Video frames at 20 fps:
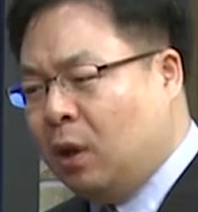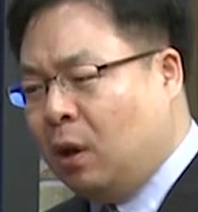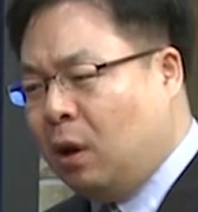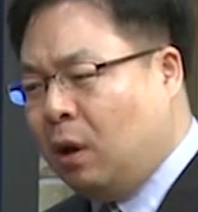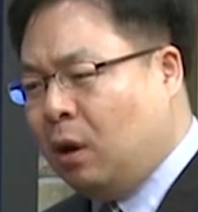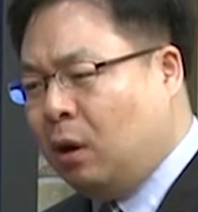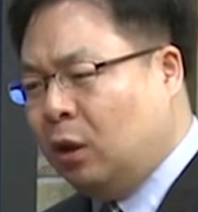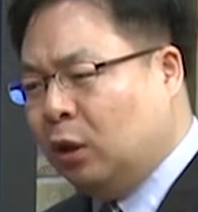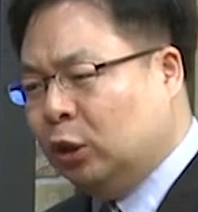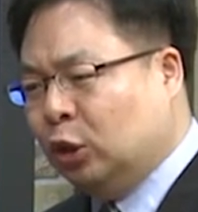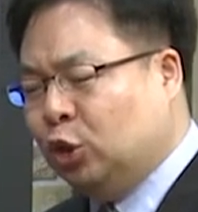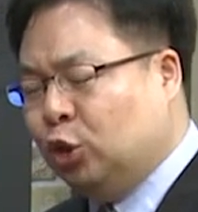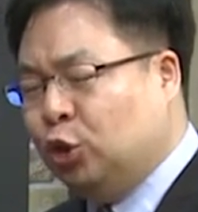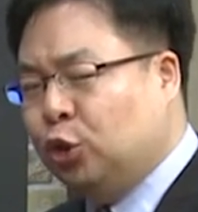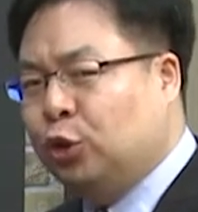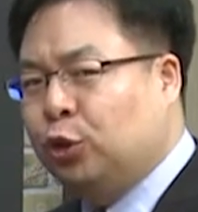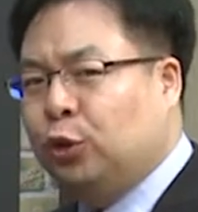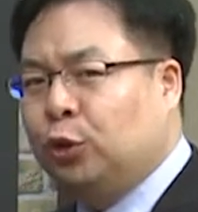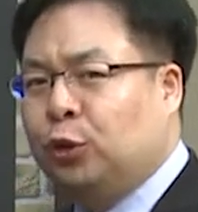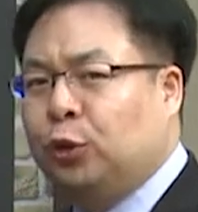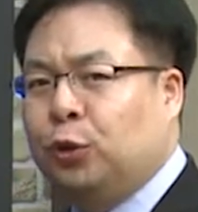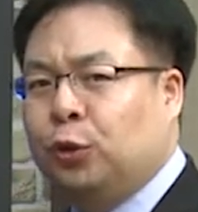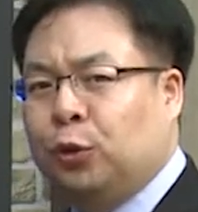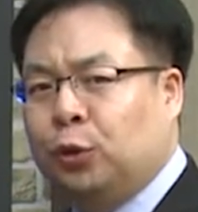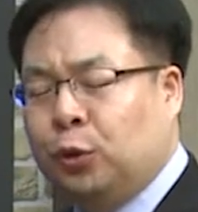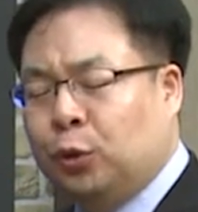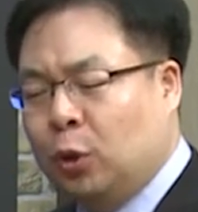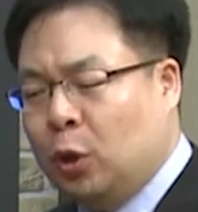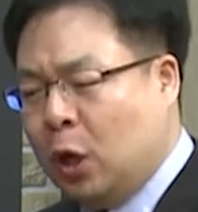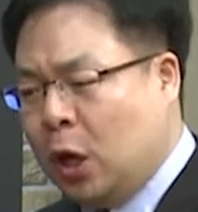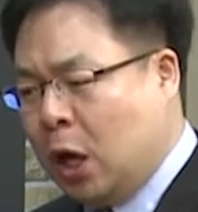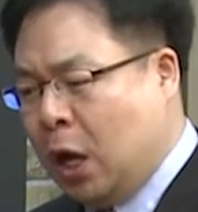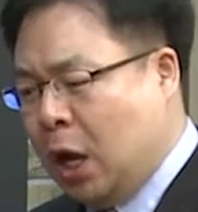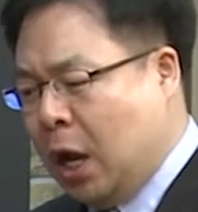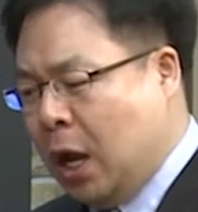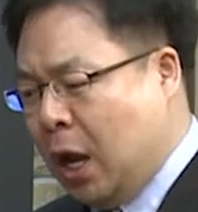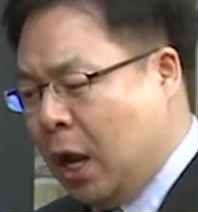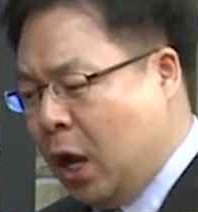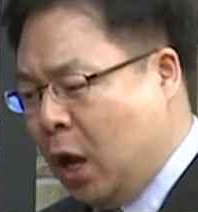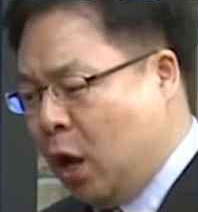are too
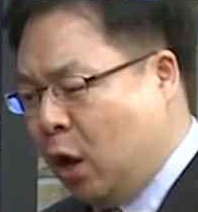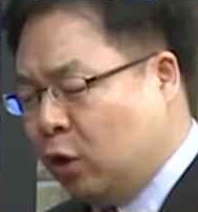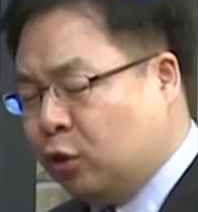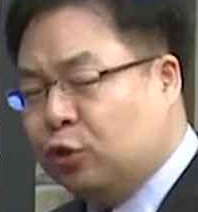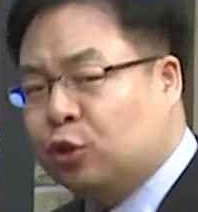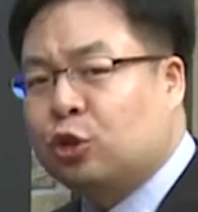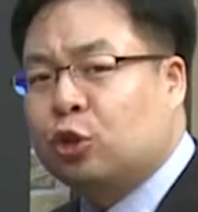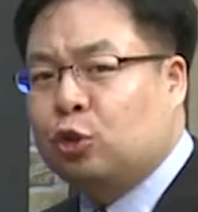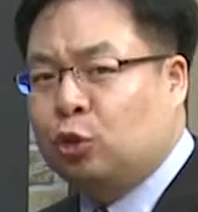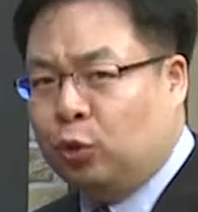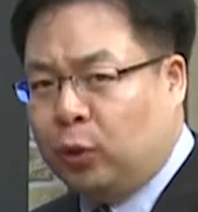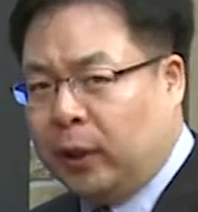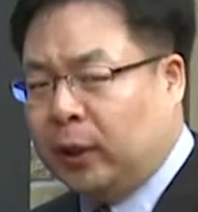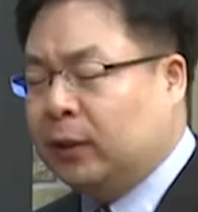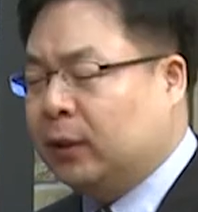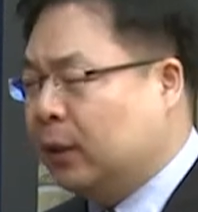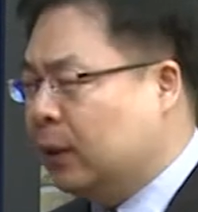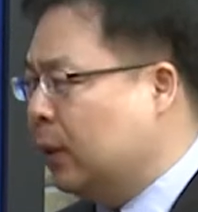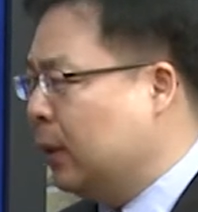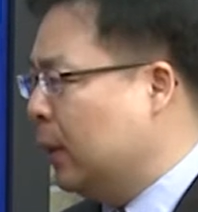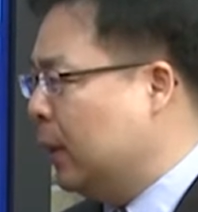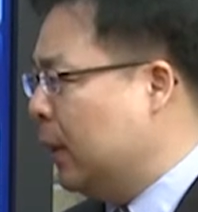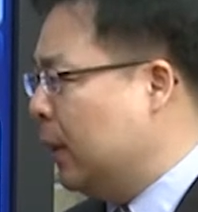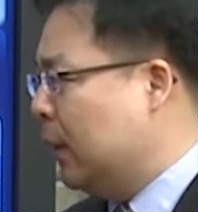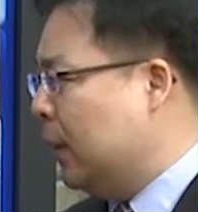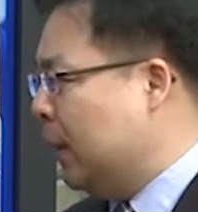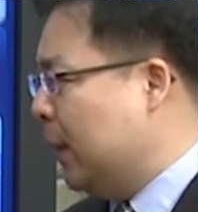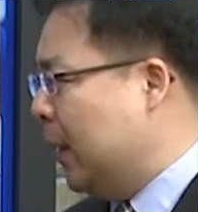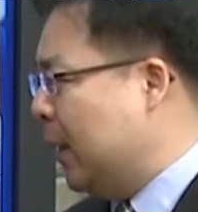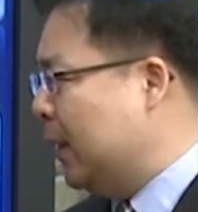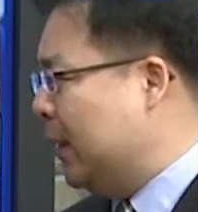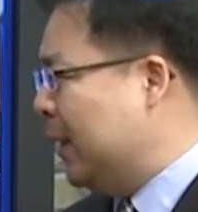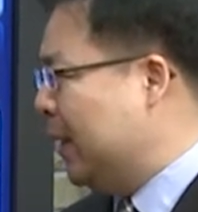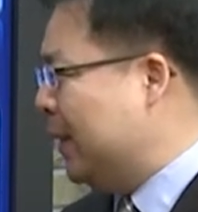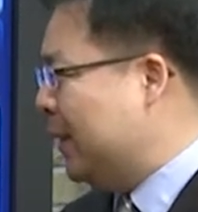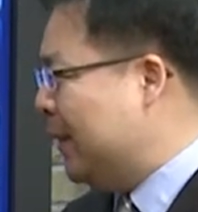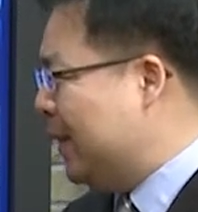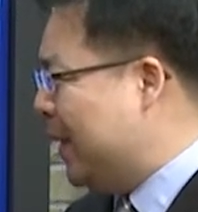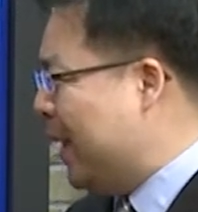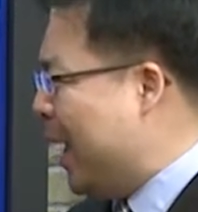strict, and
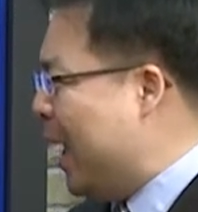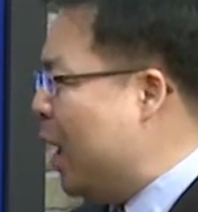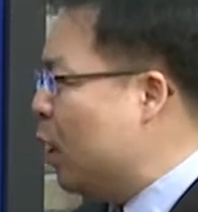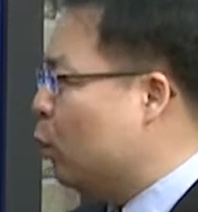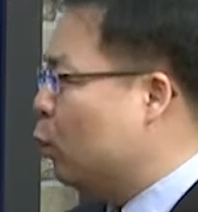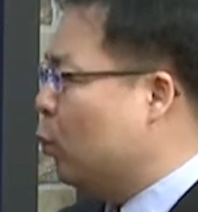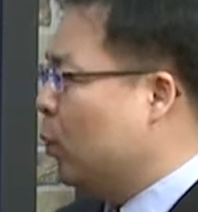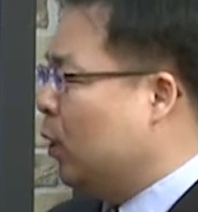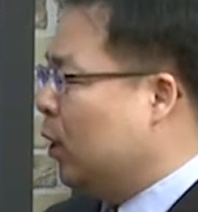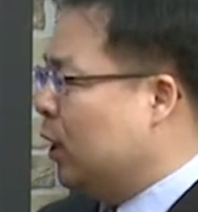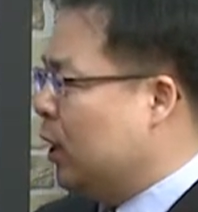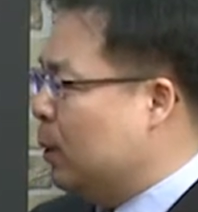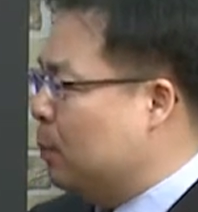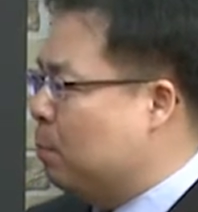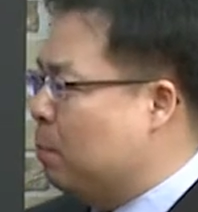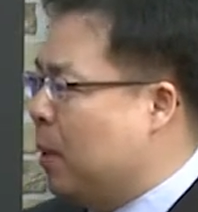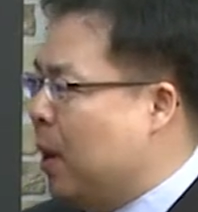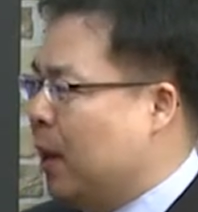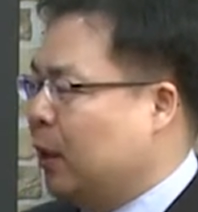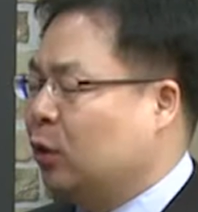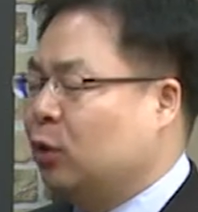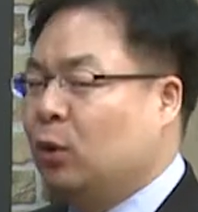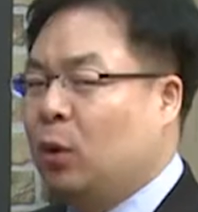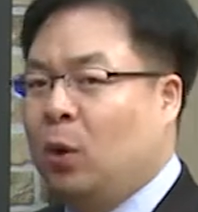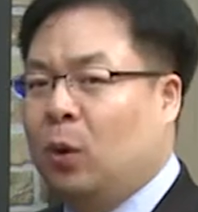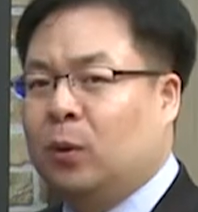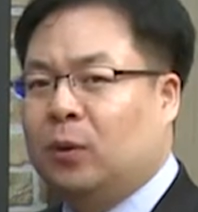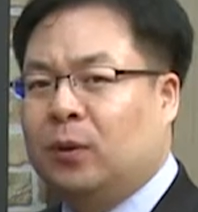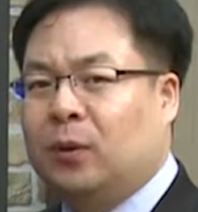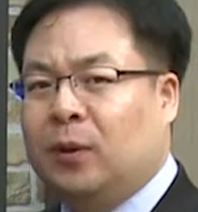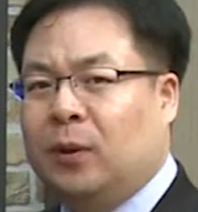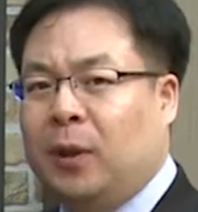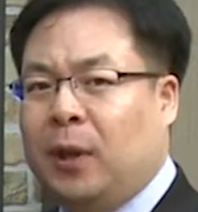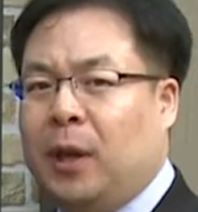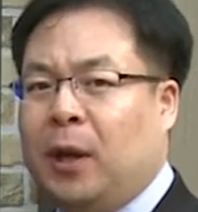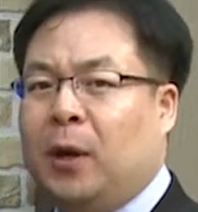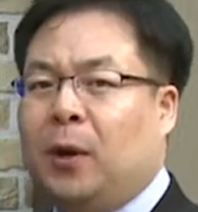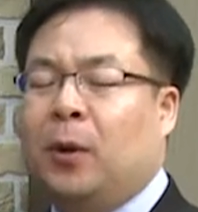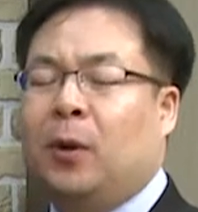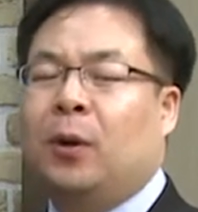then that will impact on
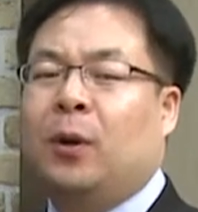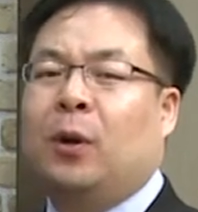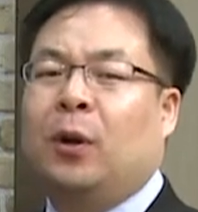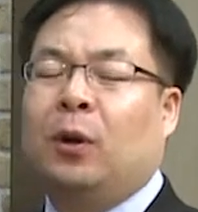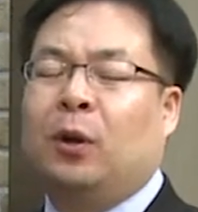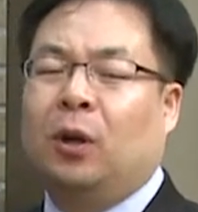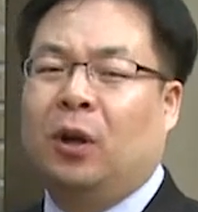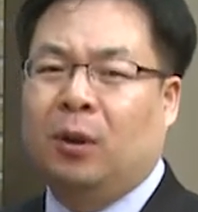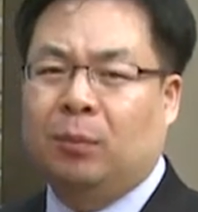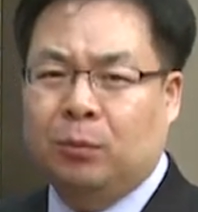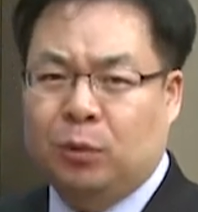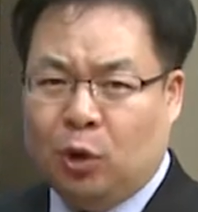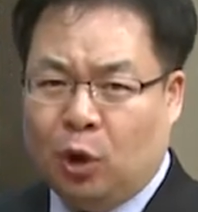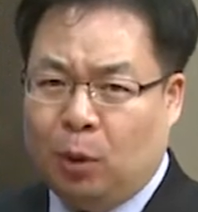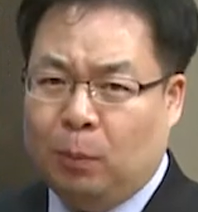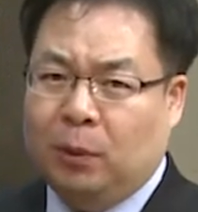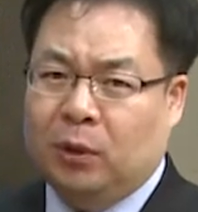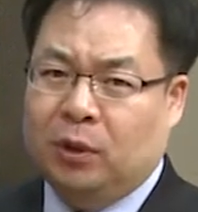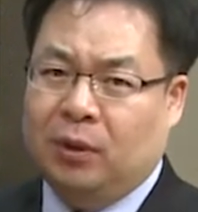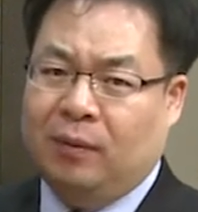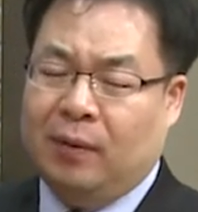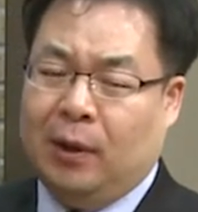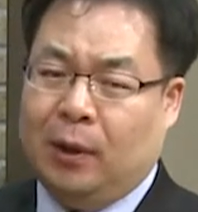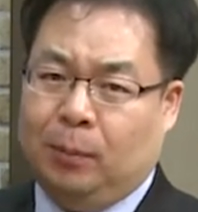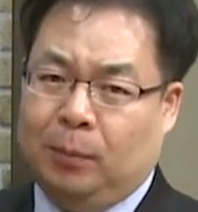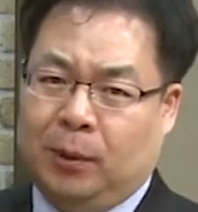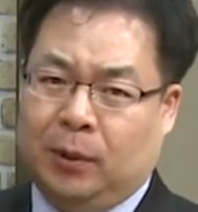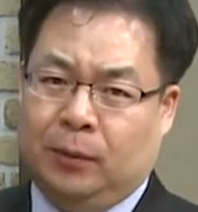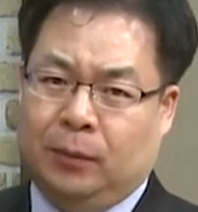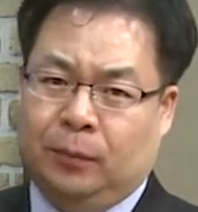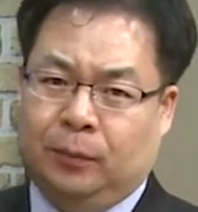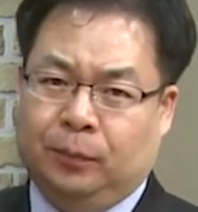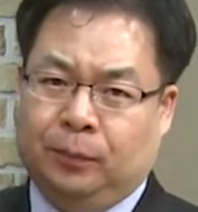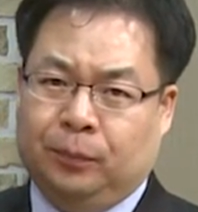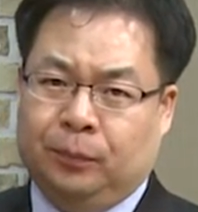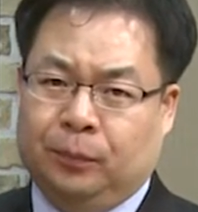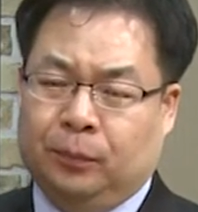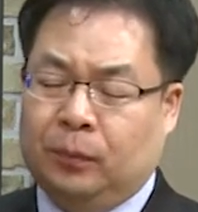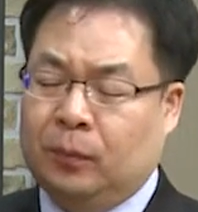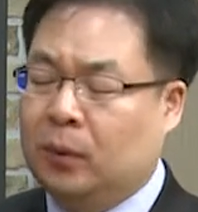their abnormal development.
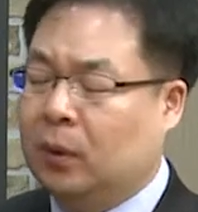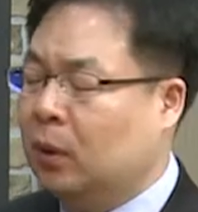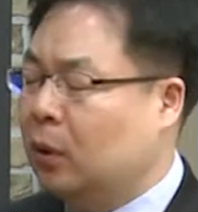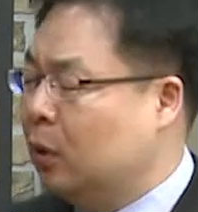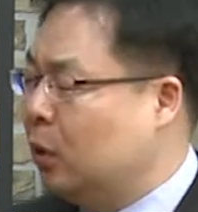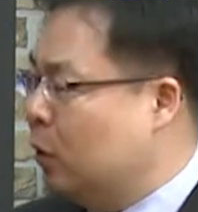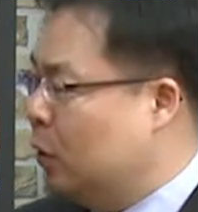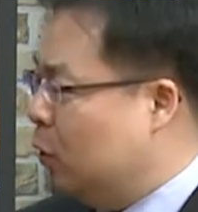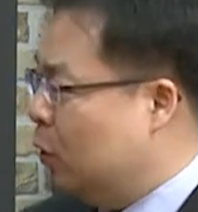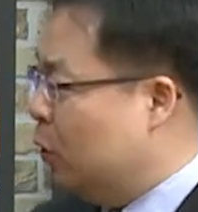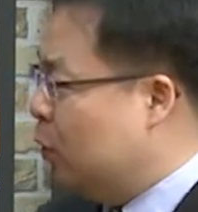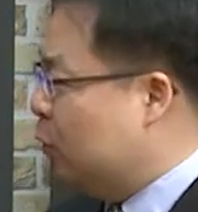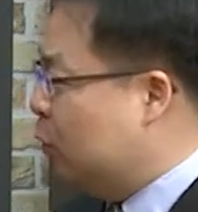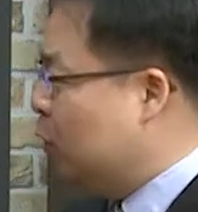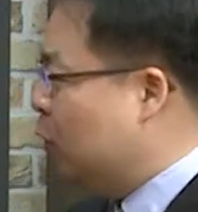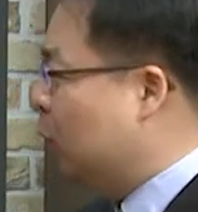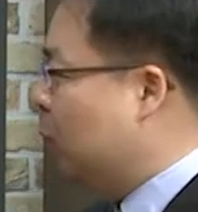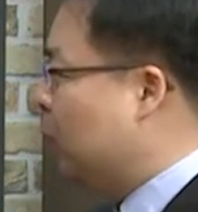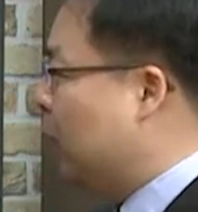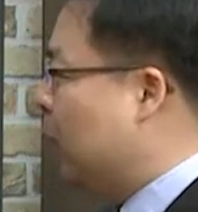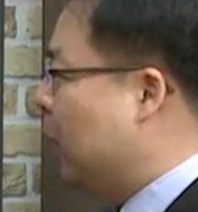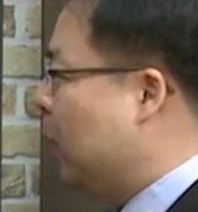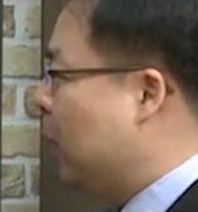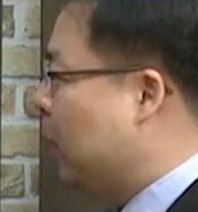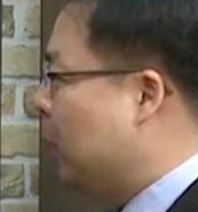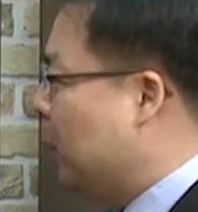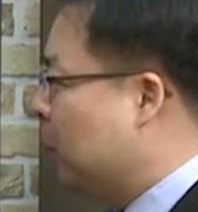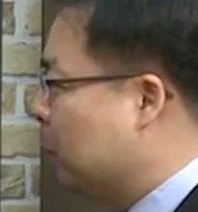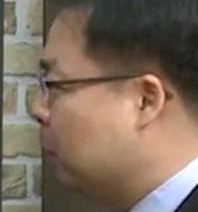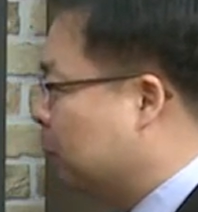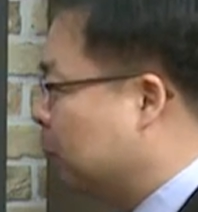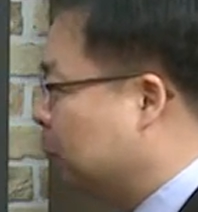So